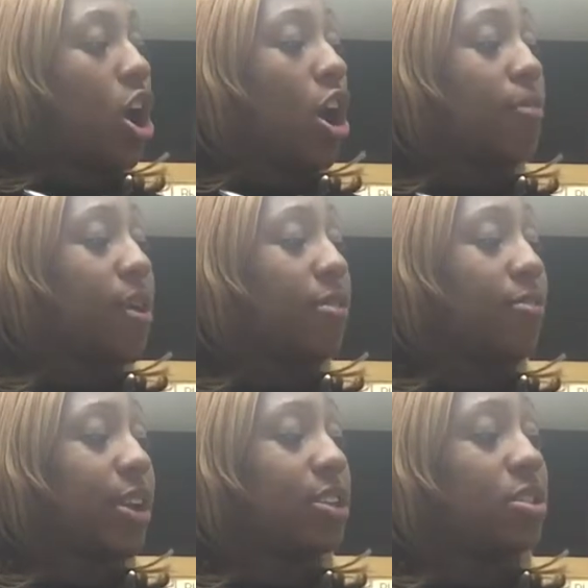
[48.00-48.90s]
Her mother
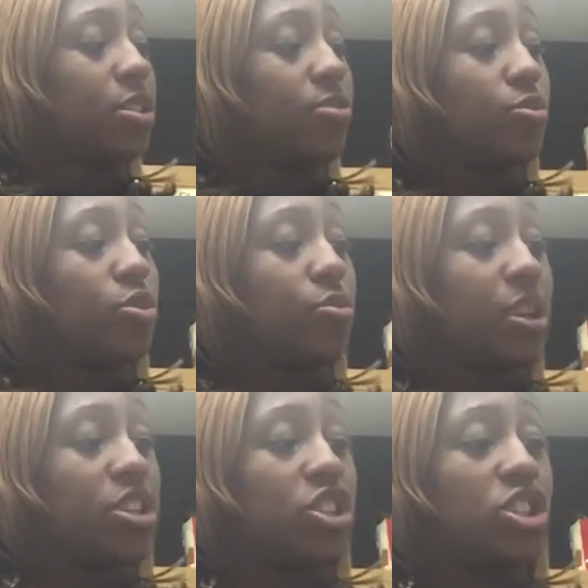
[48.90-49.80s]
ran into the room
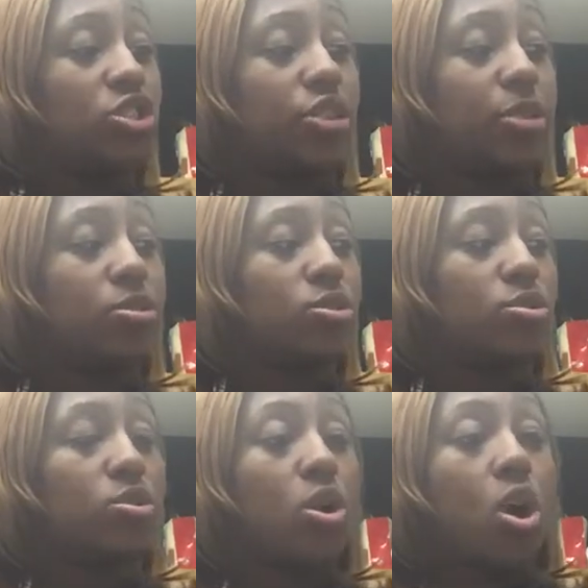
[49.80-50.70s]
and she screamed
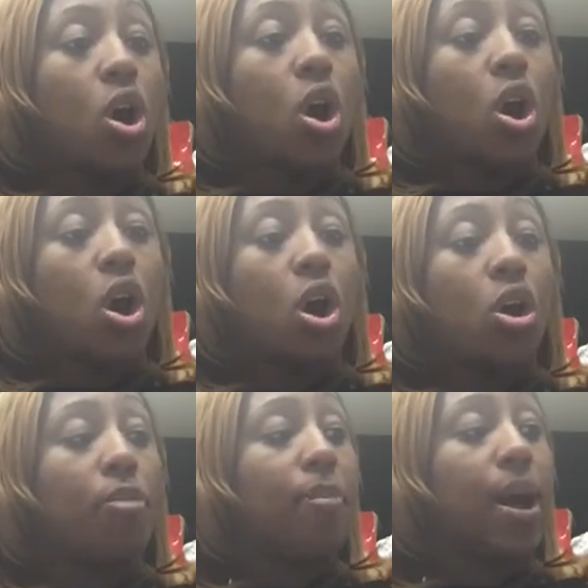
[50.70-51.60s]
too.
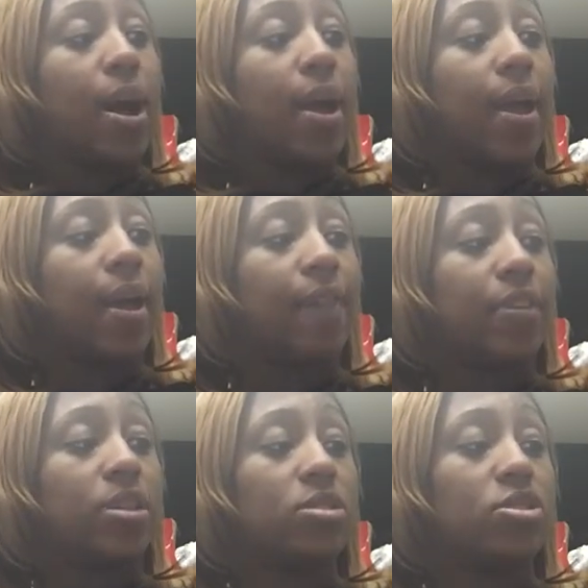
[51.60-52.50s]
"Oh my
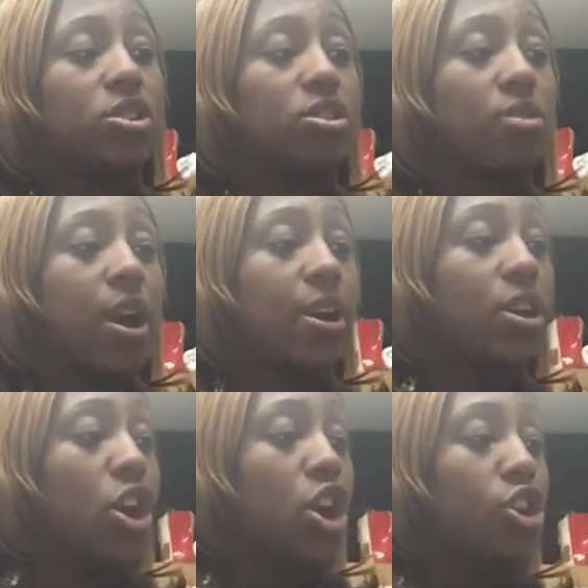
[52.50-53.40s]
heavens," she cried.
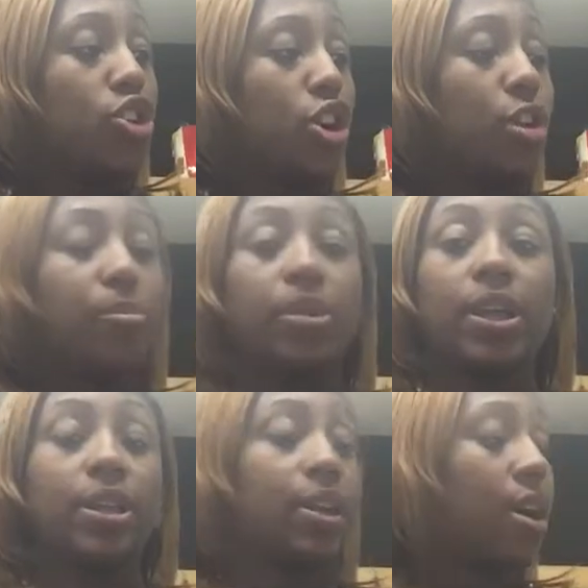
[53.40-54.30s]
"You're
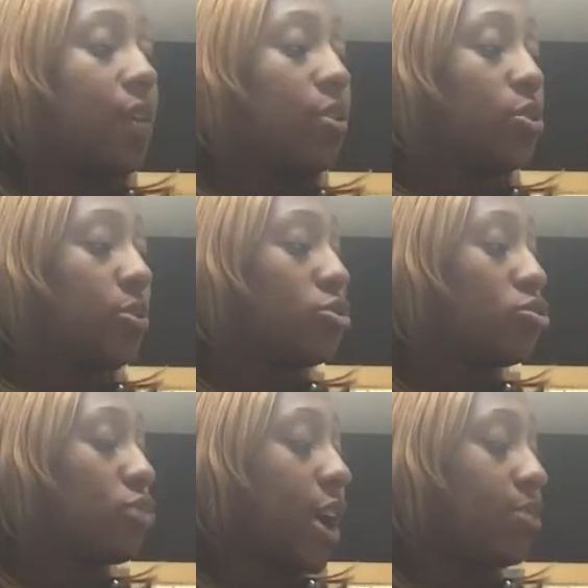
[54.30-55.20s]
completely covered with
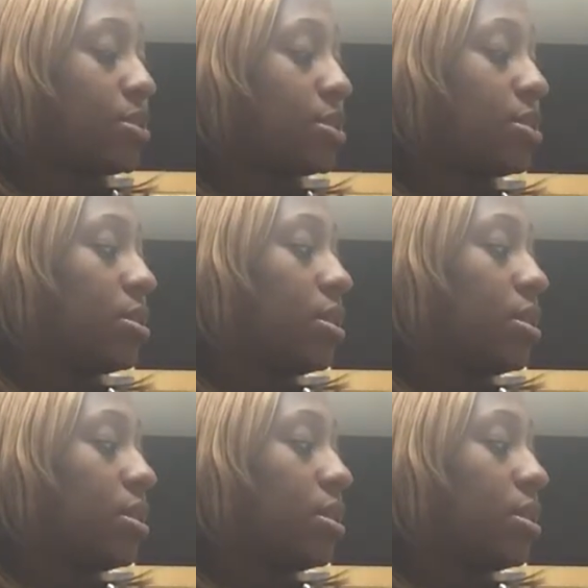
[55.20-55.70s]
stripes."